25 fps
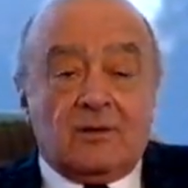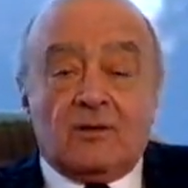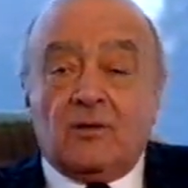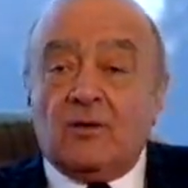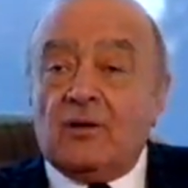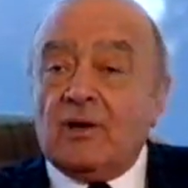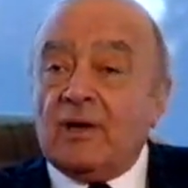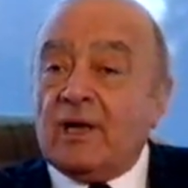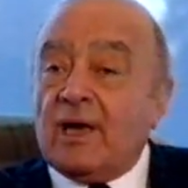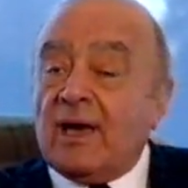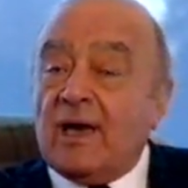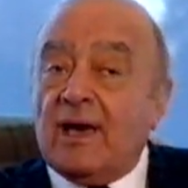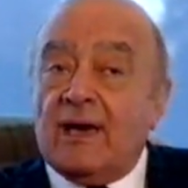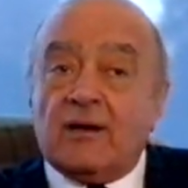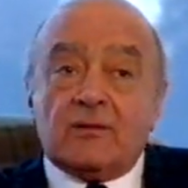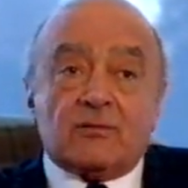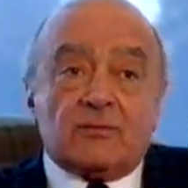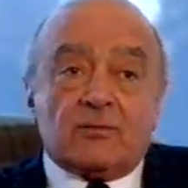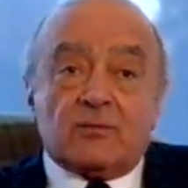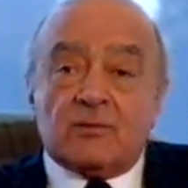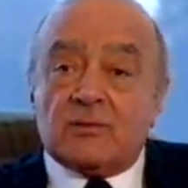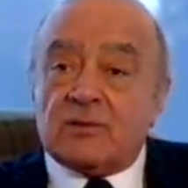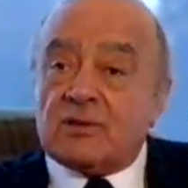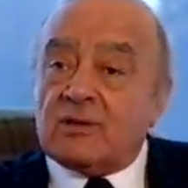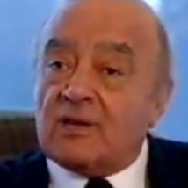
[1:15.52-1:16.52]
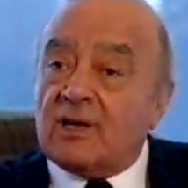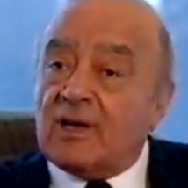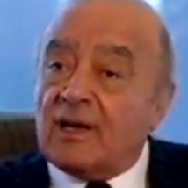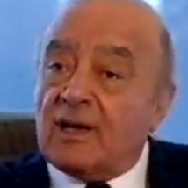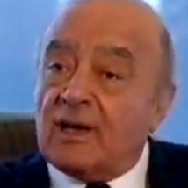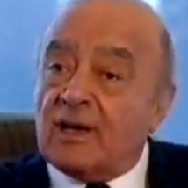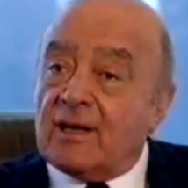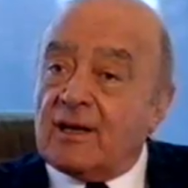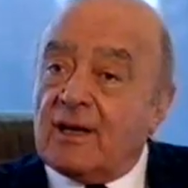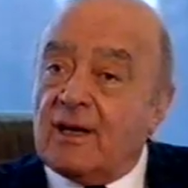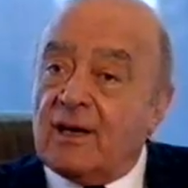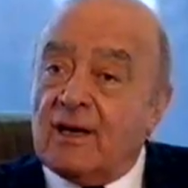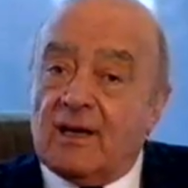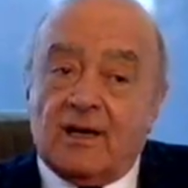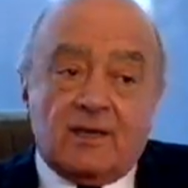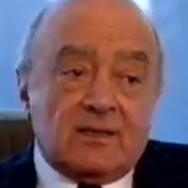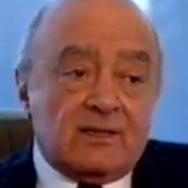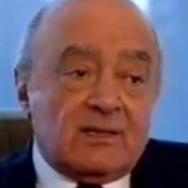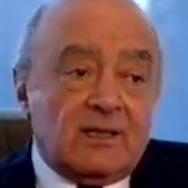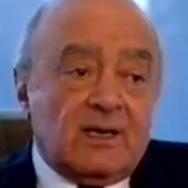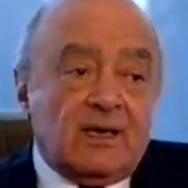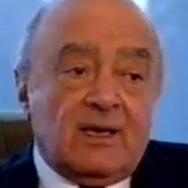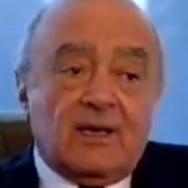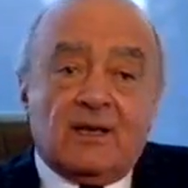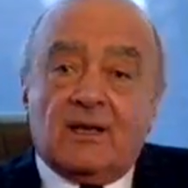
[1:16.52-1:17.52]
going out with Diana
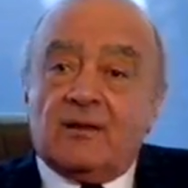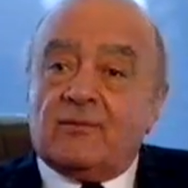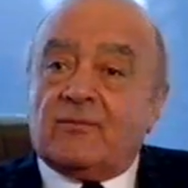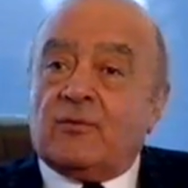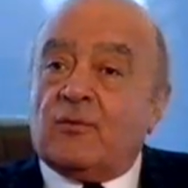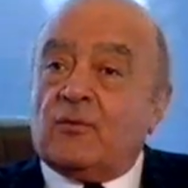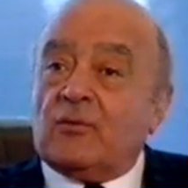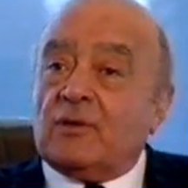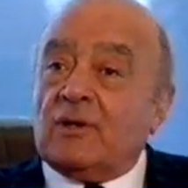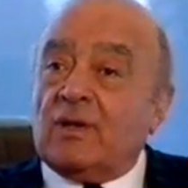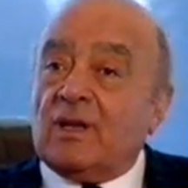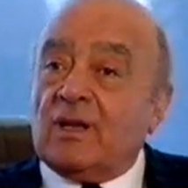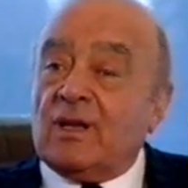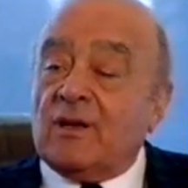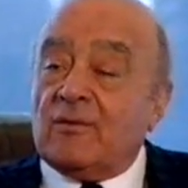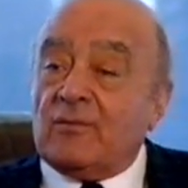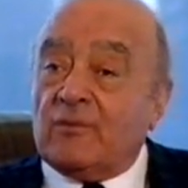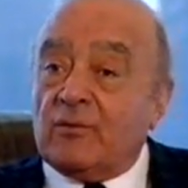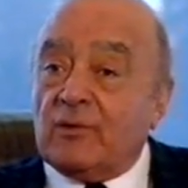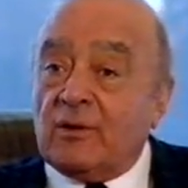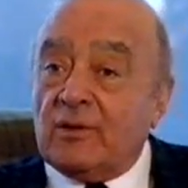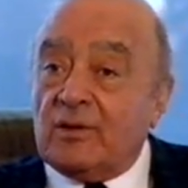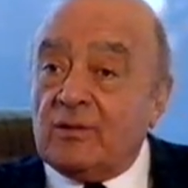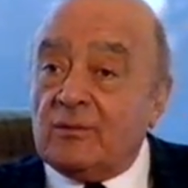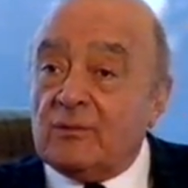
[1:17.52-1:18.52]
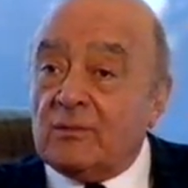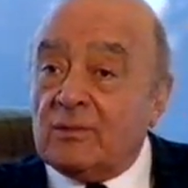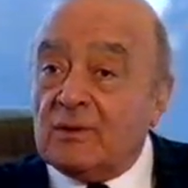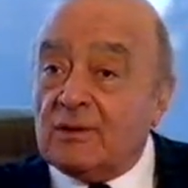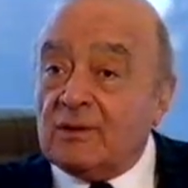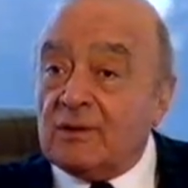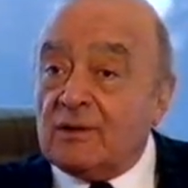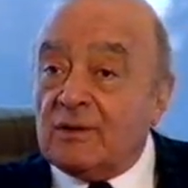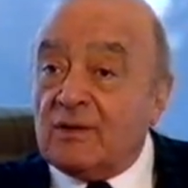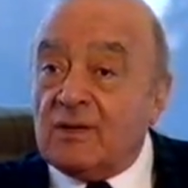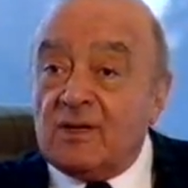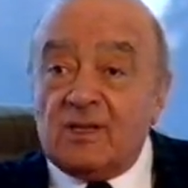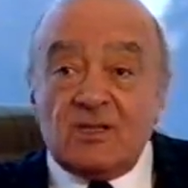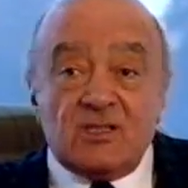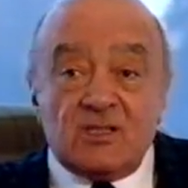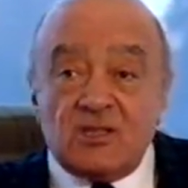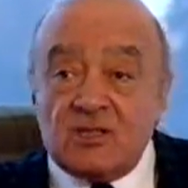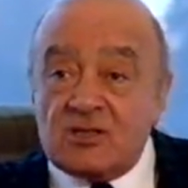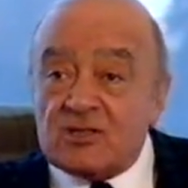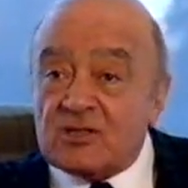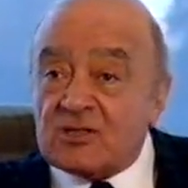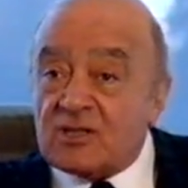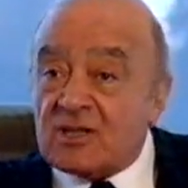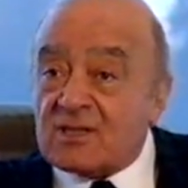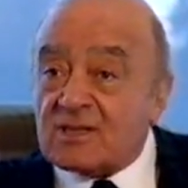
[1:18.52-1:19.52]
and Diana fall in love with him, this
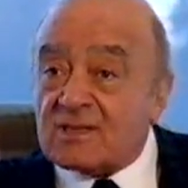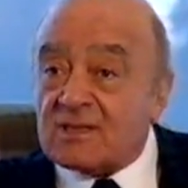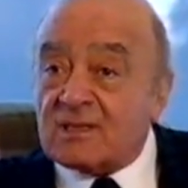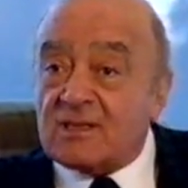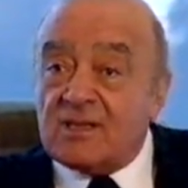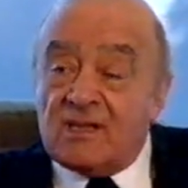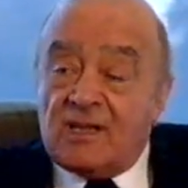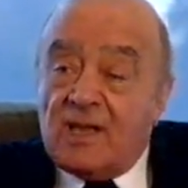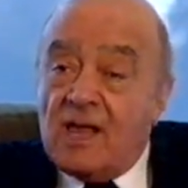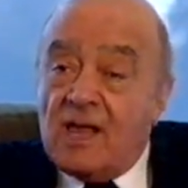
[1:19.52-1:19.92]
is just